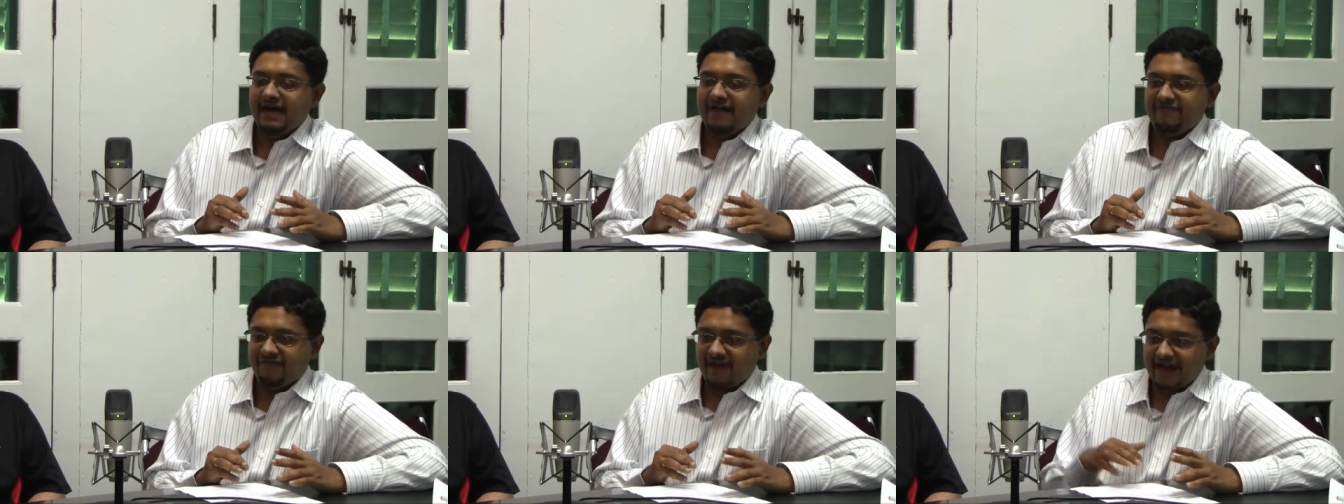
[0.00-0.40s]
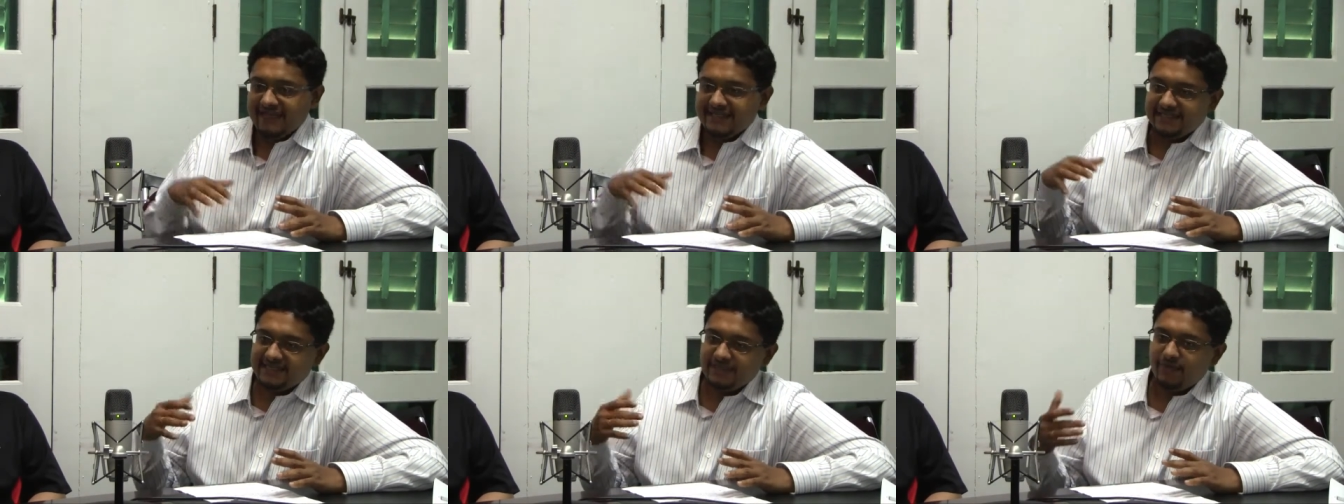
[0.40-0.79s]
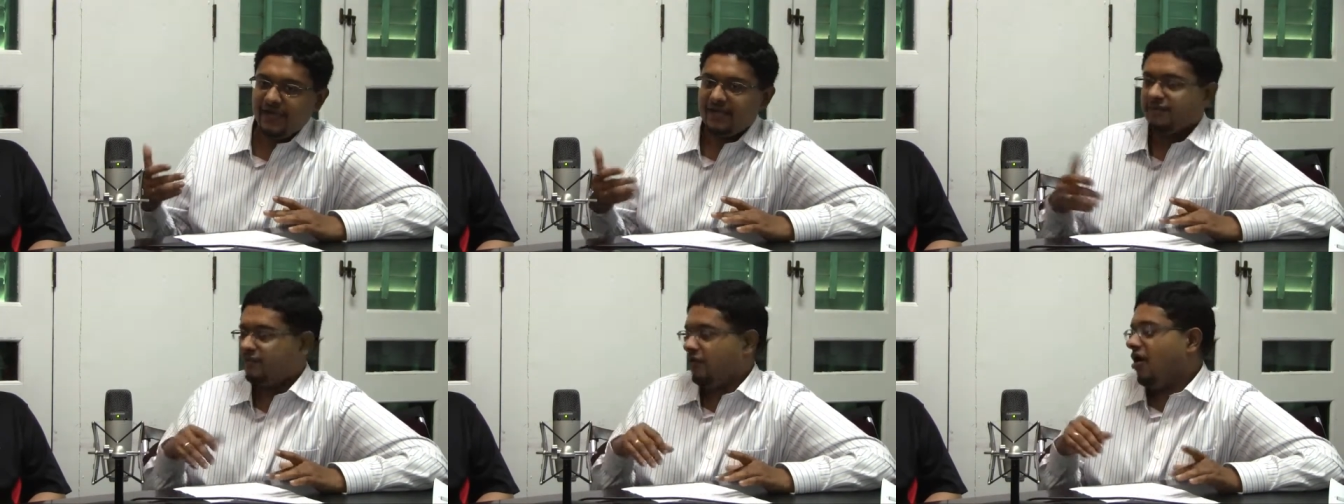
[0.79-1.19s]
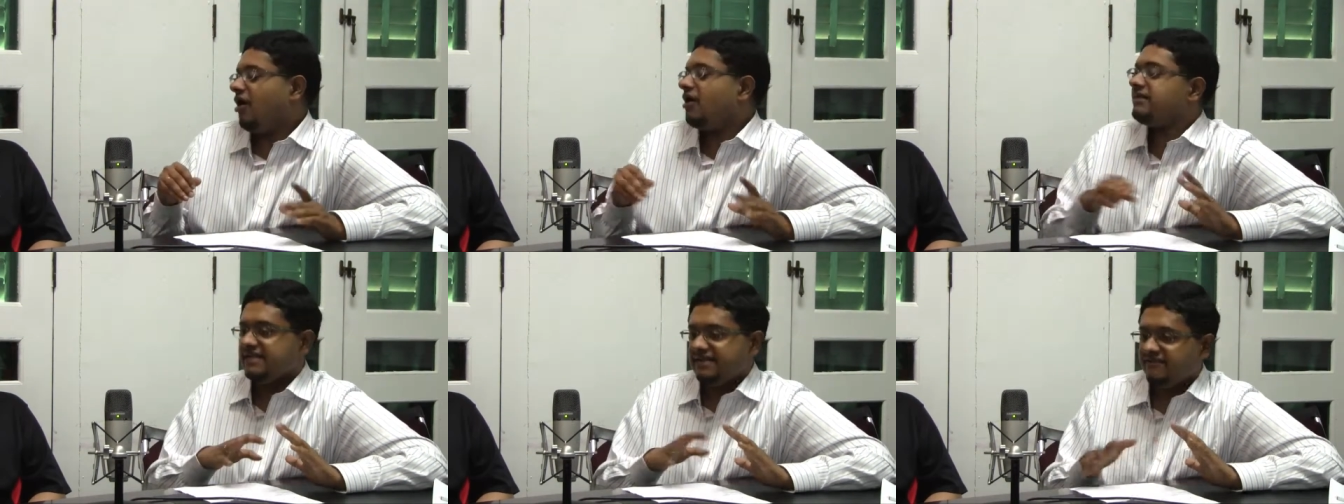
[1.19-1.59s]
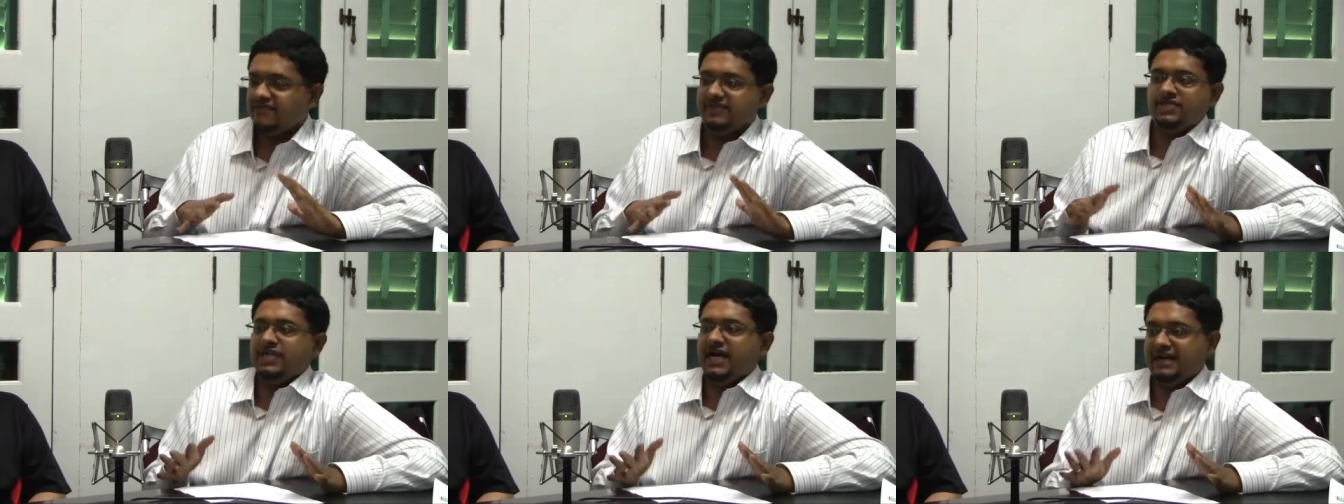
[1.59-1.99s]
finds its way through all the
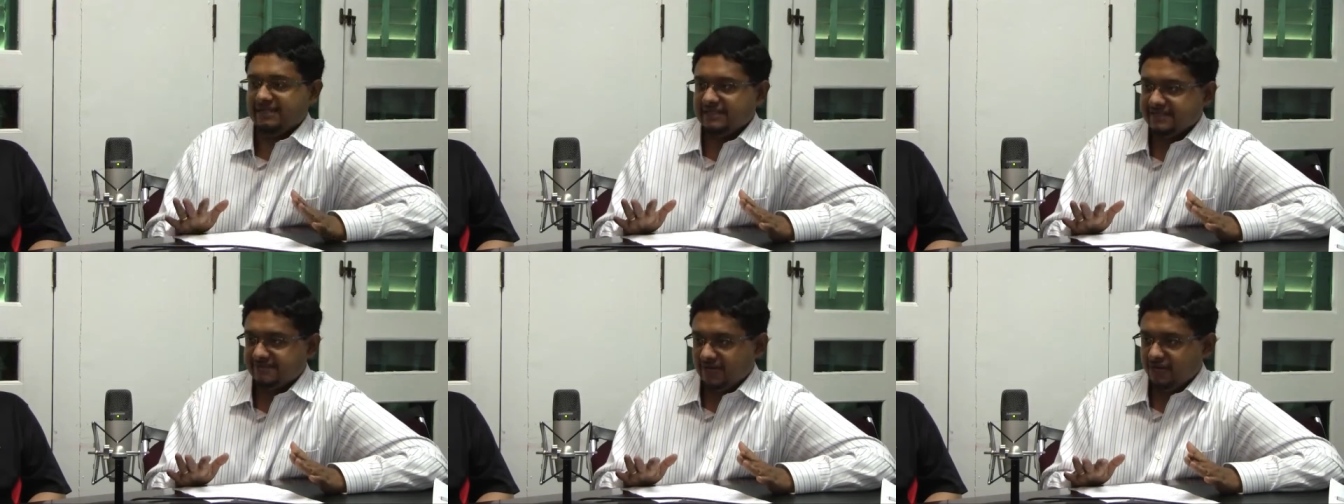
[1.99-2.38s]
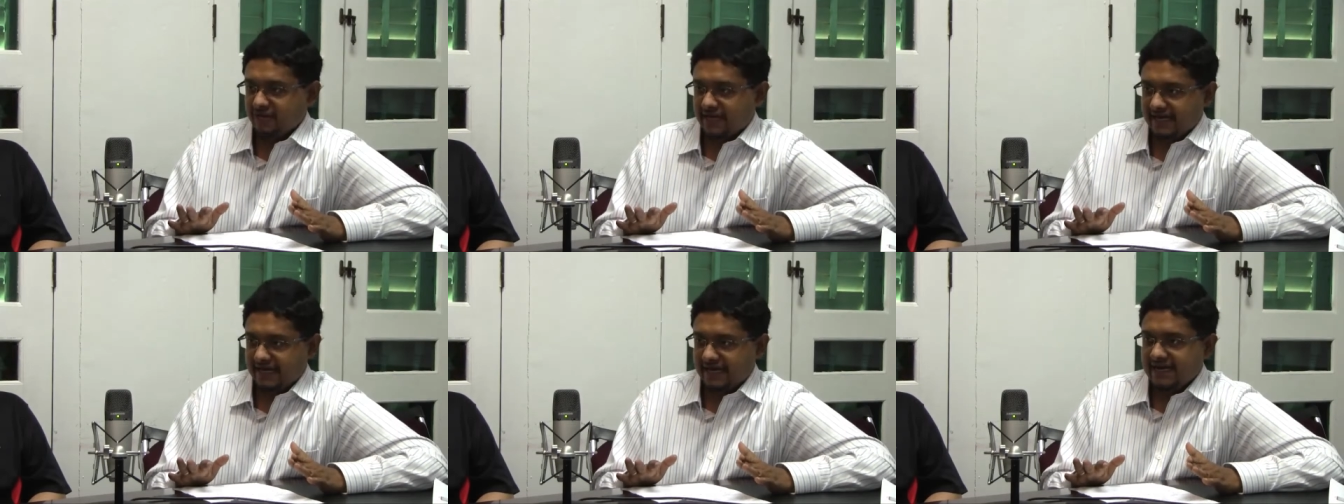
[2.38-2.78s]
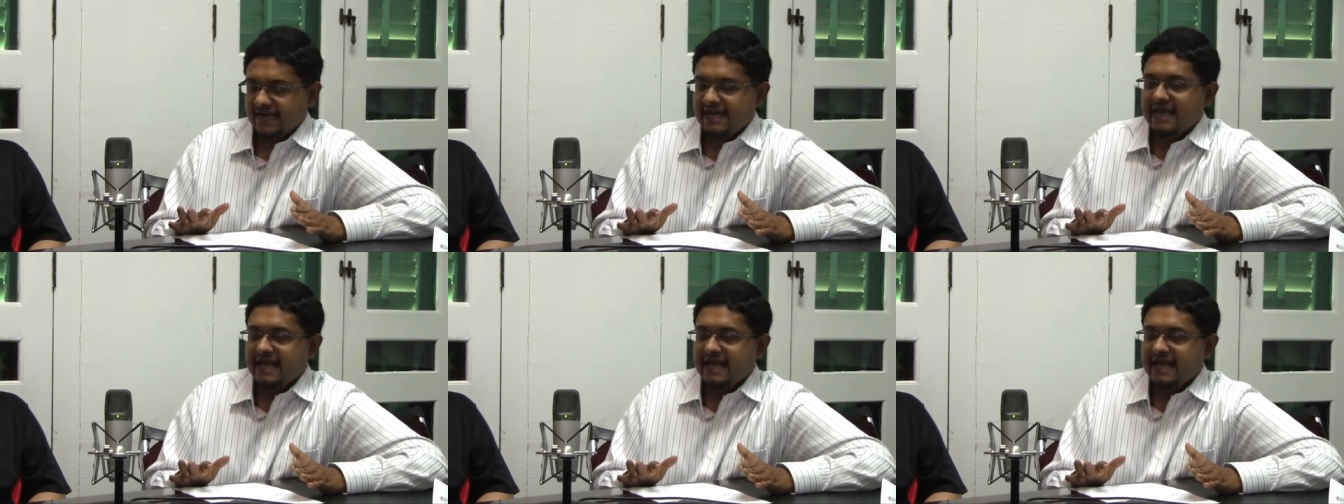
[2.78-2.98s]
different channels we're looking at.